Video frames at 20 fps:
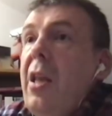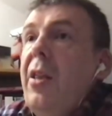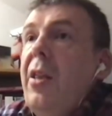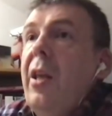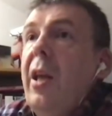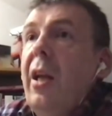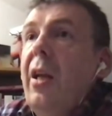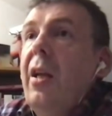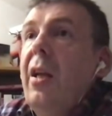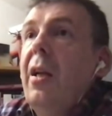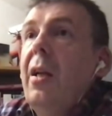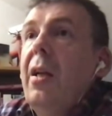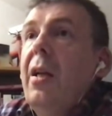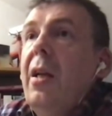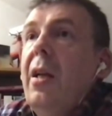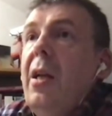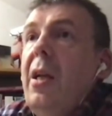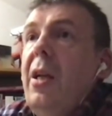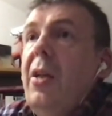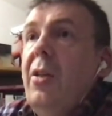But the key
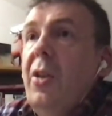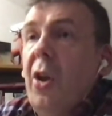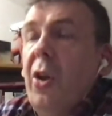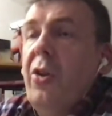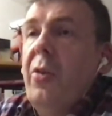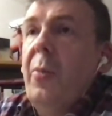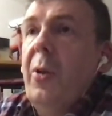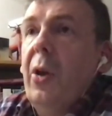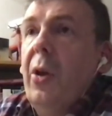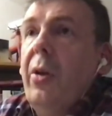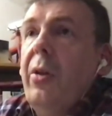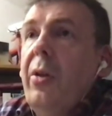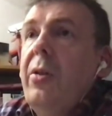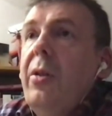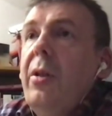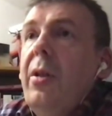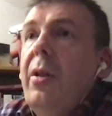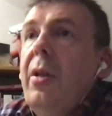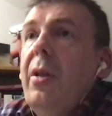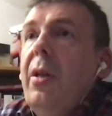thing is
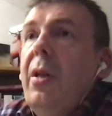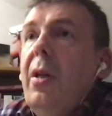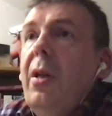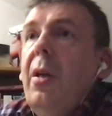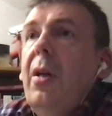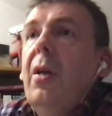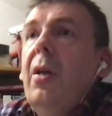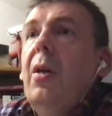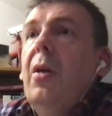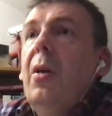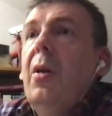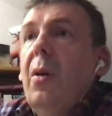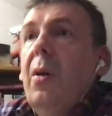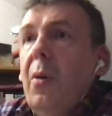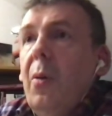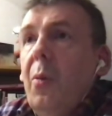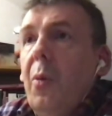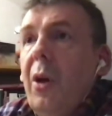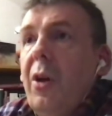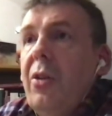not to be honest.
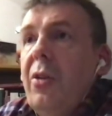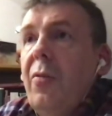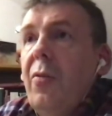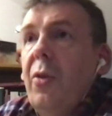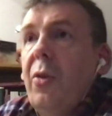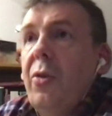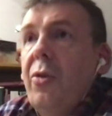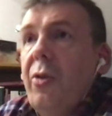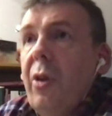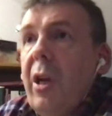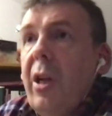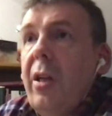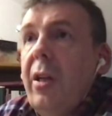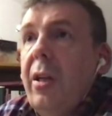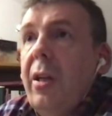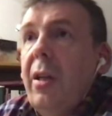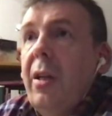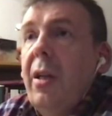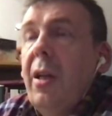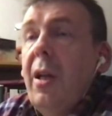Whereas if
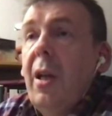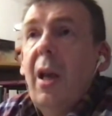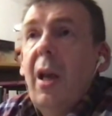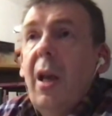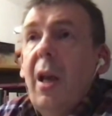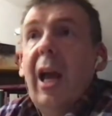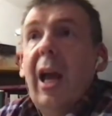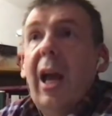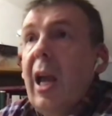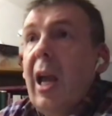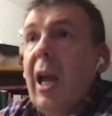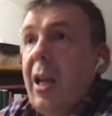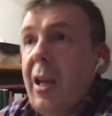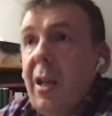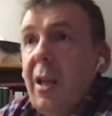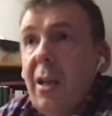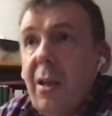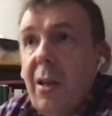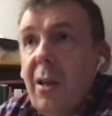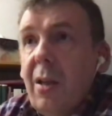you're straight,
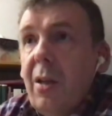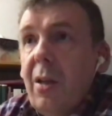you